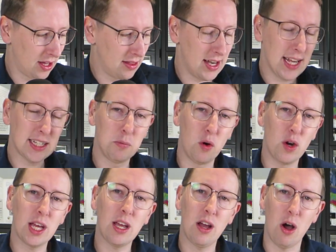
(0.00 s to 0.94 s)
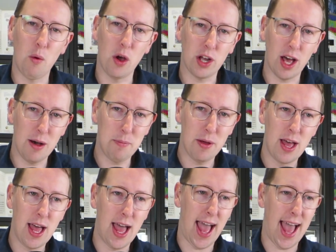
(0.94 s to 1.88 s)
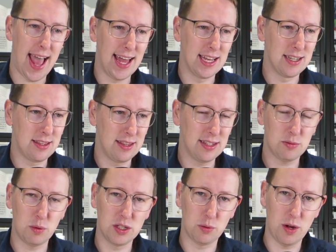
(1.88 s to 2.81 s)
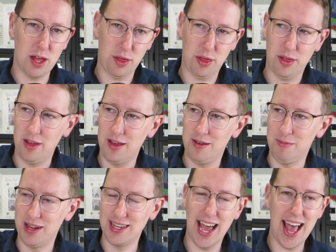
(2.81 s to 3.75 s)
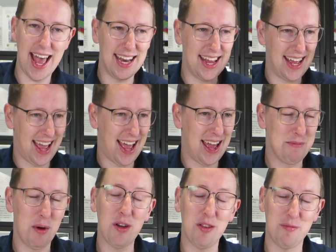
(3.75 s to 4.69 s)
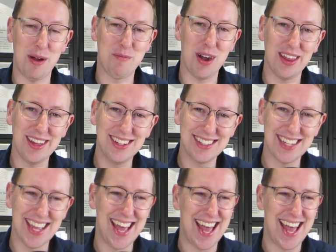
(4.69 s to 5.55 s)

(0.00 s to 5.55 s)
The next morning, I woke up, and this was with my dad and both of my brothers,